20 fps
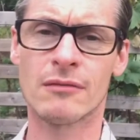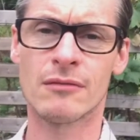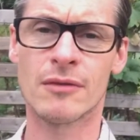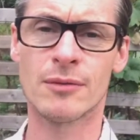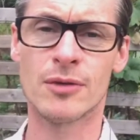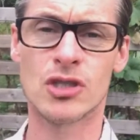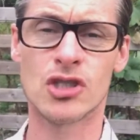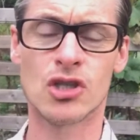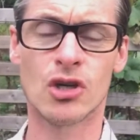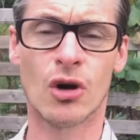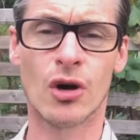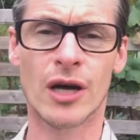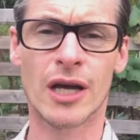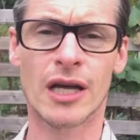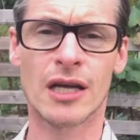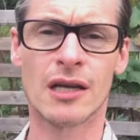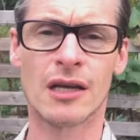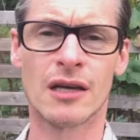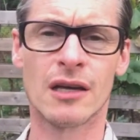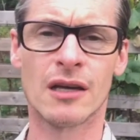maybe
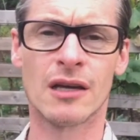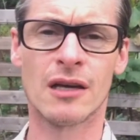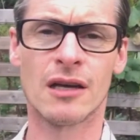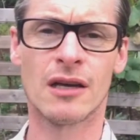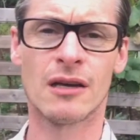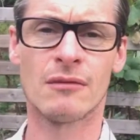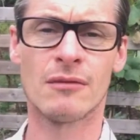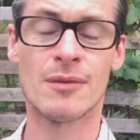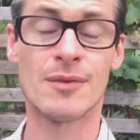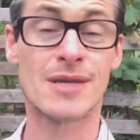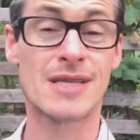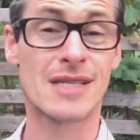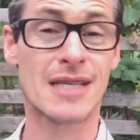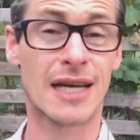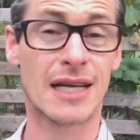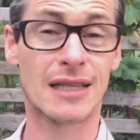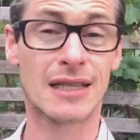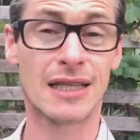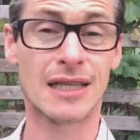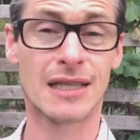jogging, maybe
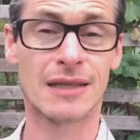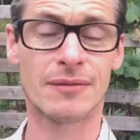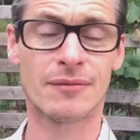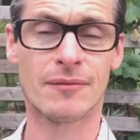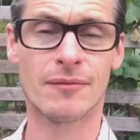cycling.